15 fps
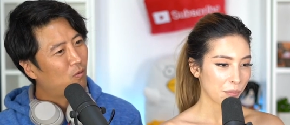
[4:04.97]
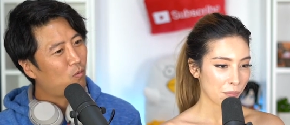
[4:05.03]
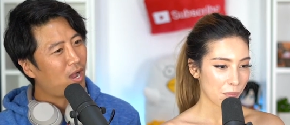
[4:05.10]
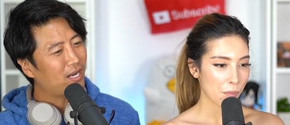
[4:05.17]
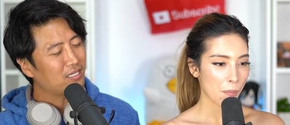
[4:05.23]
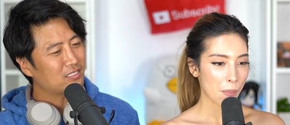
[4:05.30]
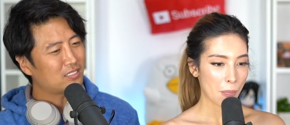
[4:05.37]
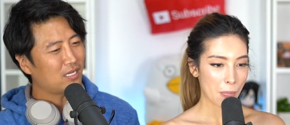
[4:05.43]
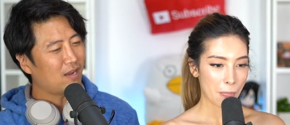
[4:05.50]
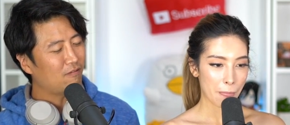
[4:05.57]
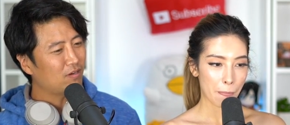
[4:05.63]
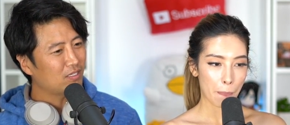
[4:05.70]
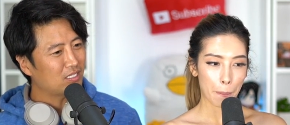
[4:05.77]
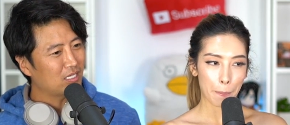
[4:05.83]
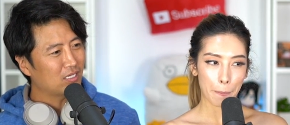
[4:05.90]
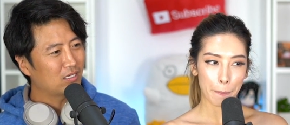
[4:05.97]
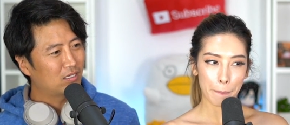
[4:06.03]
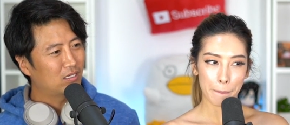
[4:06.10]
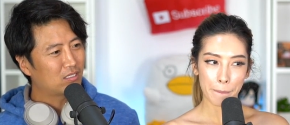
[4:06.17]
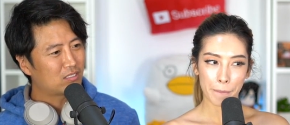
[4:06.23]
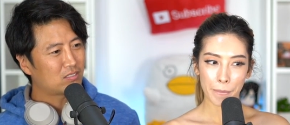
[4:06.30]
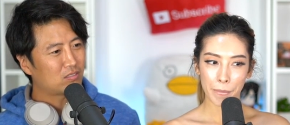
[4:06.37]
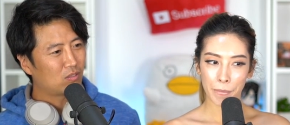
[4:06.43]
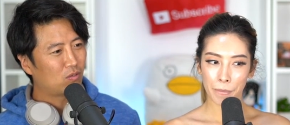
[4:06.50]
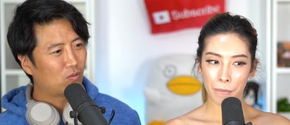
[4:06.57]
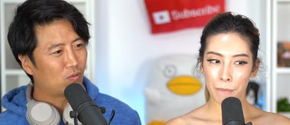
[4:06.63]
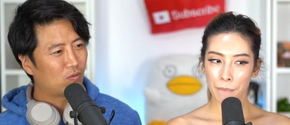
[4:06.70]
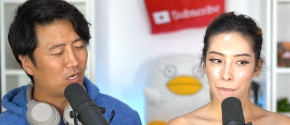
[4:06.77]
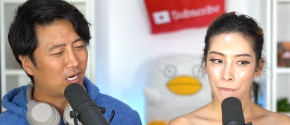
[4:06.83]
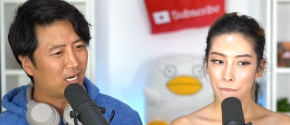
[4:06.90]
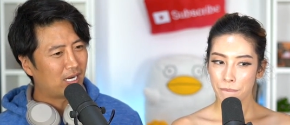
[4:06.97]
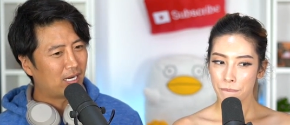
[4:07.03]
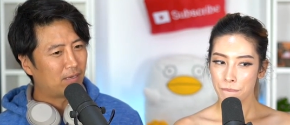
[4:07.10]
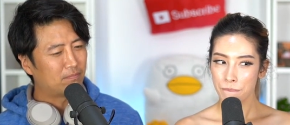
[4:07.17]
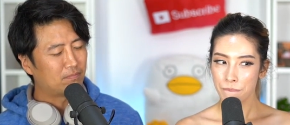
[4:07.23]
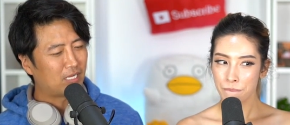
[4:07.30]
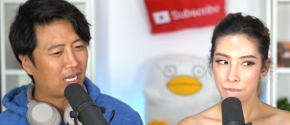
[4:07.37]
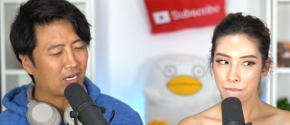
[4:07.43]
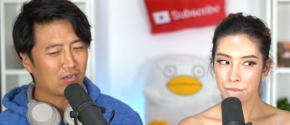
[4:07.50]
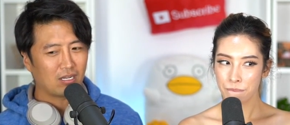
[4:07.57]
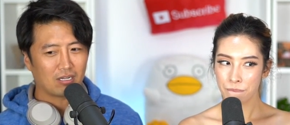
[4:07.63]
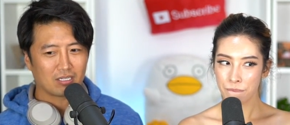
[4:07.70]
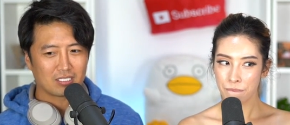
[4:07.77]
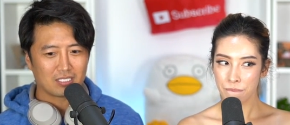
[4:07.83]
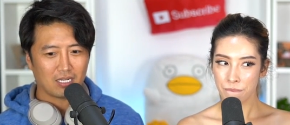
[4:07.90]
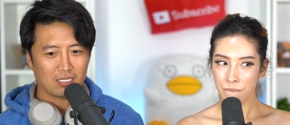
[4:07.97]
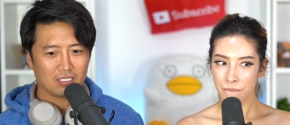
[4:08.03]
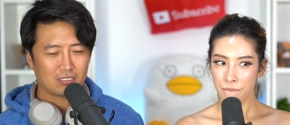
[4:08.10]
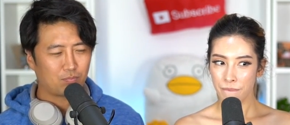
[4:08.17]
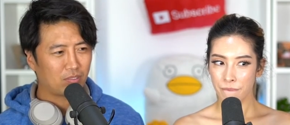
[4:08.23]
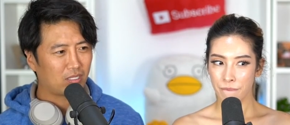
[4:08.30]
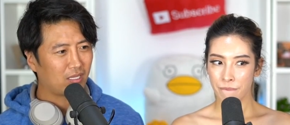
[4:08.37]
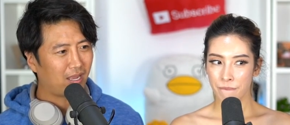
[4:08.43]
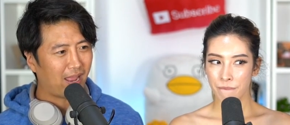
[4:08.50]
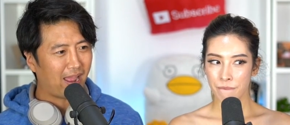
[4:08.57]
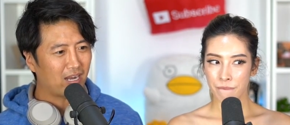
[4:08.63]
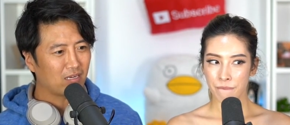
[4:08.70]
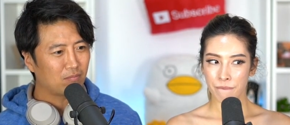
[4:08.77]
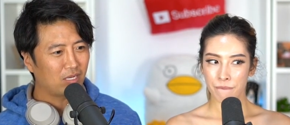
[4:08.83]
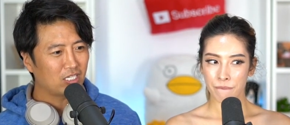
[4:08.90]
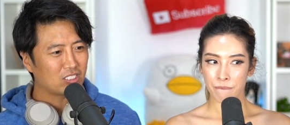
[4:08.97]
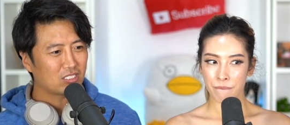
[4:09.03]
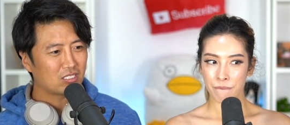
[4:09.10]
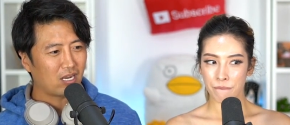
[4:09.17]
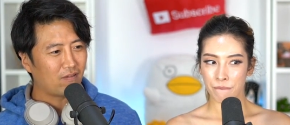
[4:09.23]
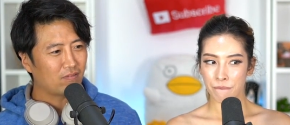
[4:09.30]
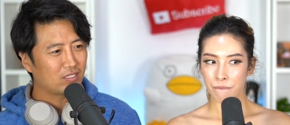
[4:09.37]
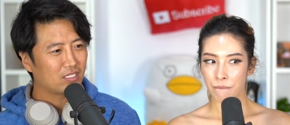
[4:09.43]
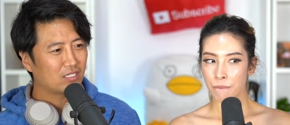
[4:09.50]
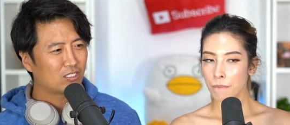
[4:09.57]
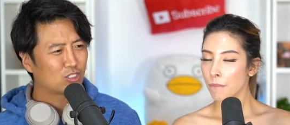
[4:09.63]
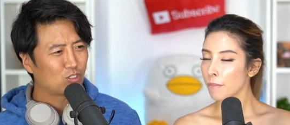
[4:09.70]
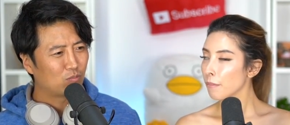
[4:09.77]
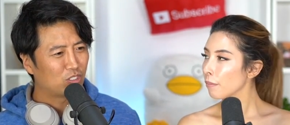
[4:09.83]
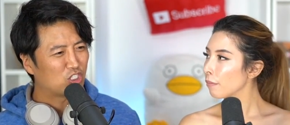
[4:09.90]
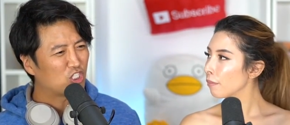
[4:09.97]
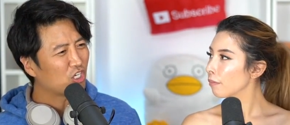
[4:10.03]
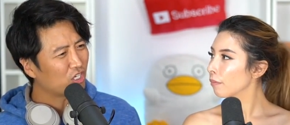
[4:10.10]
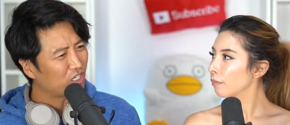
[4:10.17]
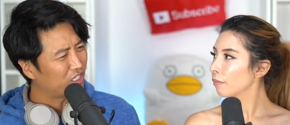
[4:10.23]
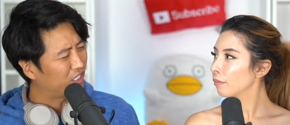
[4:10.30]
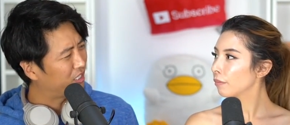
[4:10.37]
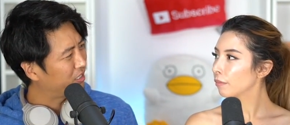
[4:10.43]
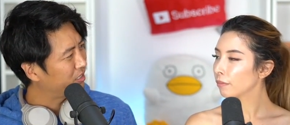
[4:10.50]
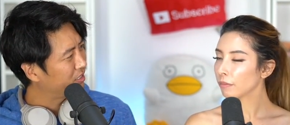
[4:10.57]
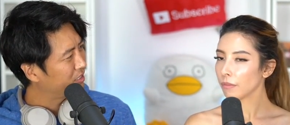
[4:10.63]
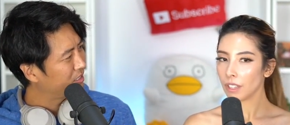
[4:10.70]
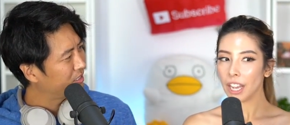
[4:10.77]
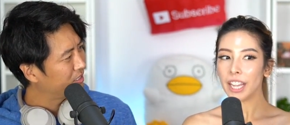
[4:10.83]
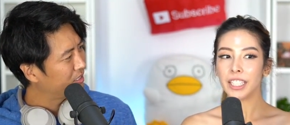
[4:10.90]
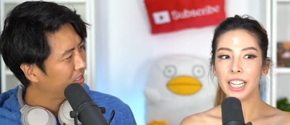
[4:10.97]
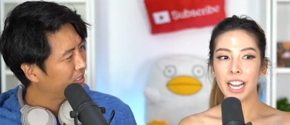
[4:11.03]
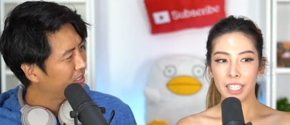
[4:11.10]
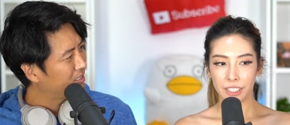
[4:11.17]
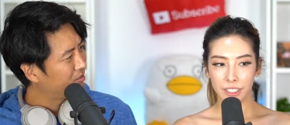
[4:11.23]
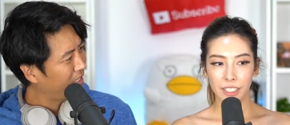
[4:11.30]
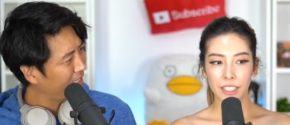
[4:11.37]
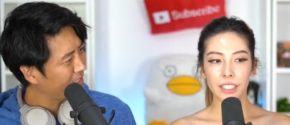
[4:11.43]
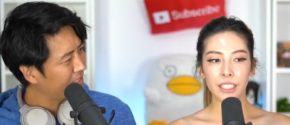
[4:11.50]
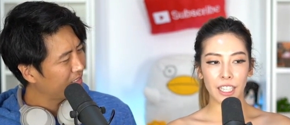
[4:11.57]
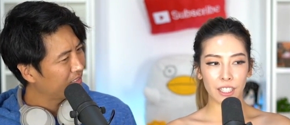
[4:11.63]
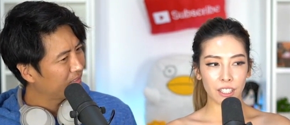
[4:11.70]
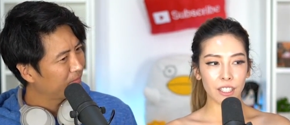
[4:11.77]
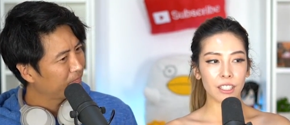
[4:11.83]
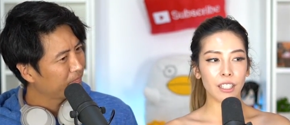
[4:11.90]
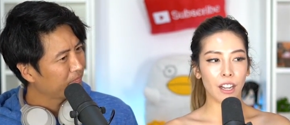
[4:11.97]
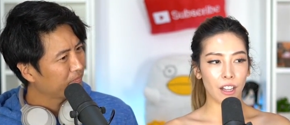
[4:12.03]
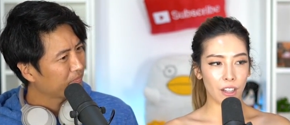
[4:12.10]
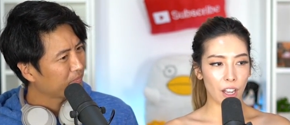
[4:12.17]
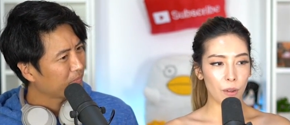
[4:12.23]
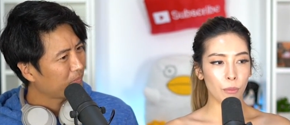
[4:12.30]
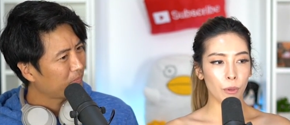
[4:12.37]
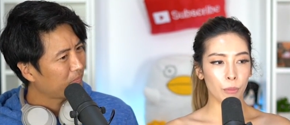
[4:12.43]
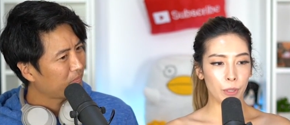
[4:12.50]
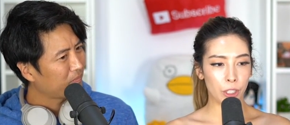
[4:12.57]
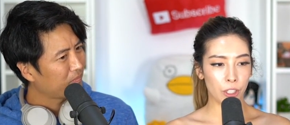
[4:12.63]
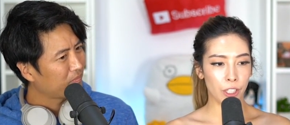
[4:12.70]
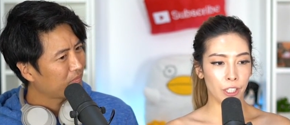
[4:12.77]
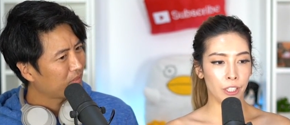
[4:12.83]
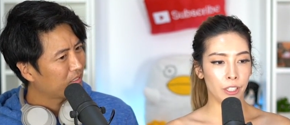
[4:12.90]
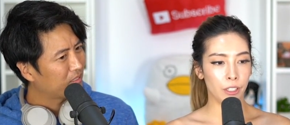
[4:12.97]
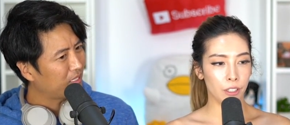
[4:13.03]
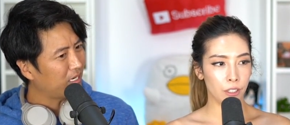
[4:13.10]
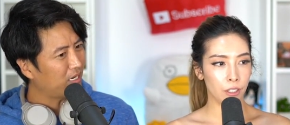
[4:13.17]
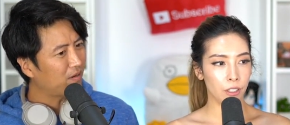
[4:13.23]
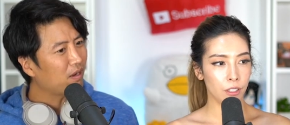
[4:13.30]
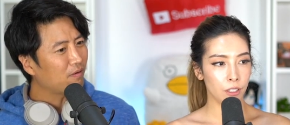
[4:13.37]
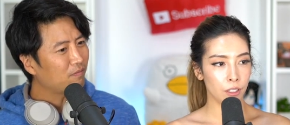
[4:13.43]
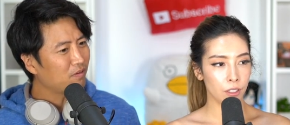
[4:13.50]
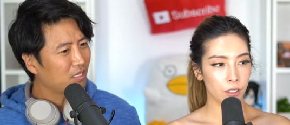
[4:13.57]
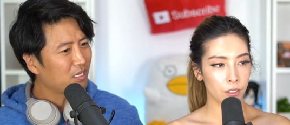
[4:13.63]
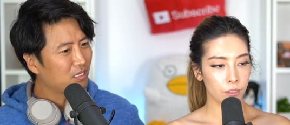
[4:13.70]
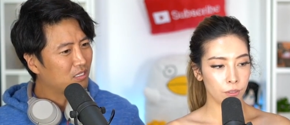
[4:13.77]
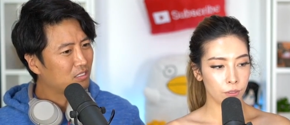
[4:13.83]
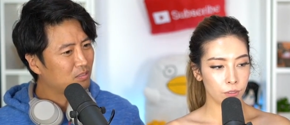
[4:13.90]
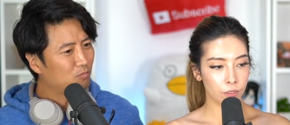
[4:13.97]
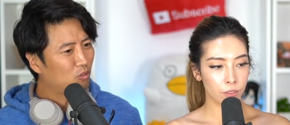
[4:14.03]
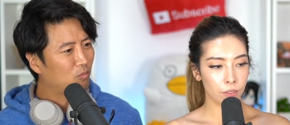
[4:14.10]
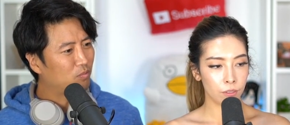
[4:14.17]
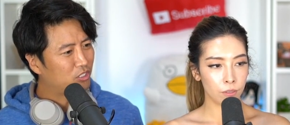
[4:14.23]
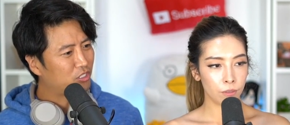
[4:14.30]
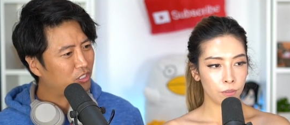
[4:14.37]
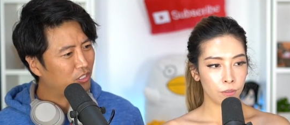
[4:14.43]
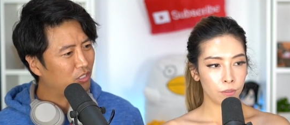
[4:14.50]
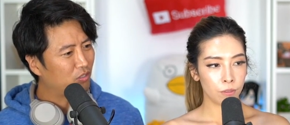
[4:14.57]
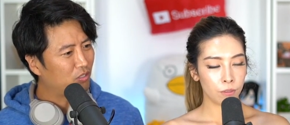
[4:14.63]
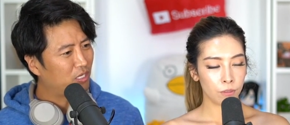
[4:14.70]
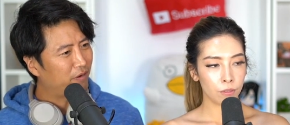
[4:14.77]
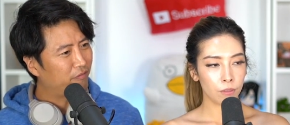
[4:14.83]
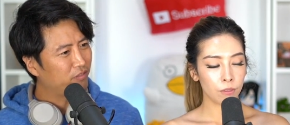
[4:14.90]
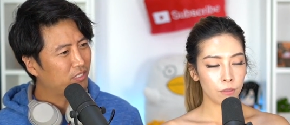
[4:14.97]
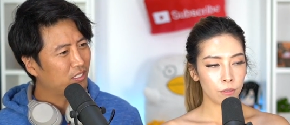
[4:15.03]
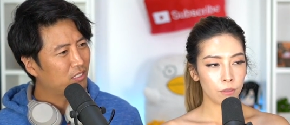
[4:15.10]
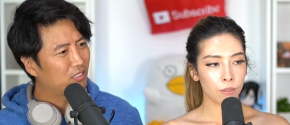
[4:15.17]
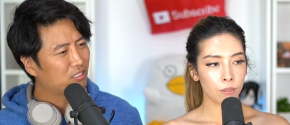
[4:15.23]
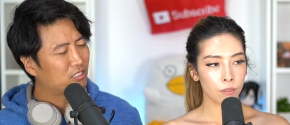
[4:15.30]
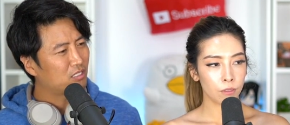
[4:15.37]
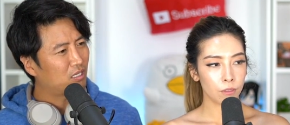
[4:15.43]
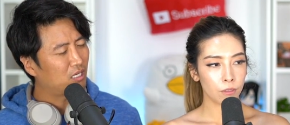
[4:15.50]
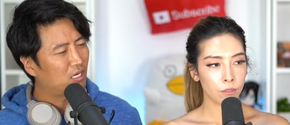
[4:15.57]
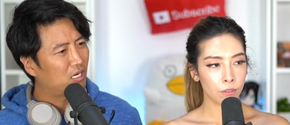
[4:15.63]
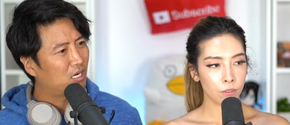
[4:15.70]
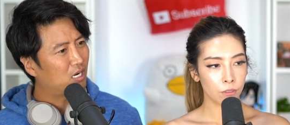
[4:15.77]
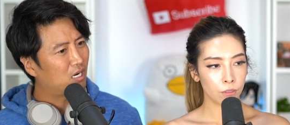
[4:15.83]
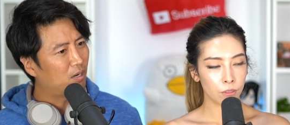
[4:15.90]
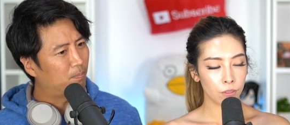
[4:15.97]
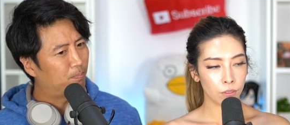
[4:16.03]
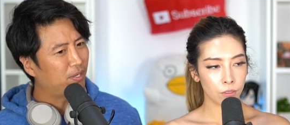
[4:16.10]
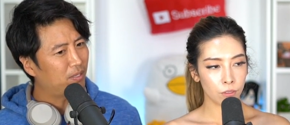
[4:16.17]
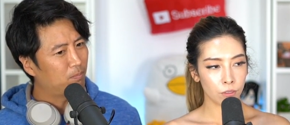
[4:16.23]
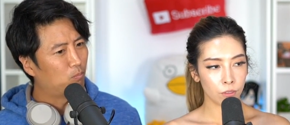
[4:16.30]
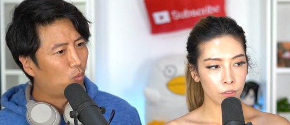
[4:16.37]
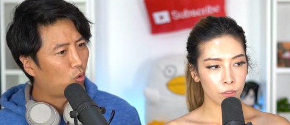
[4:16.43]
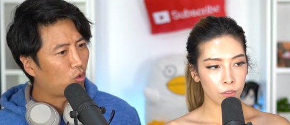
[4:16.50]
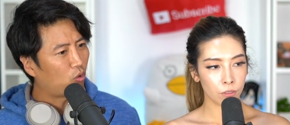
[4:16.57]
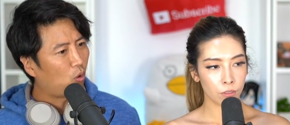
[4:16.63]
Speaker 1: Why does everything look so, I don't know how to say this, but the animation, everything looks so matured.
Speaker 2: It does,
Speaker 1: right? They look a lot more matured. Everything looks more matured, or everything looks a bit more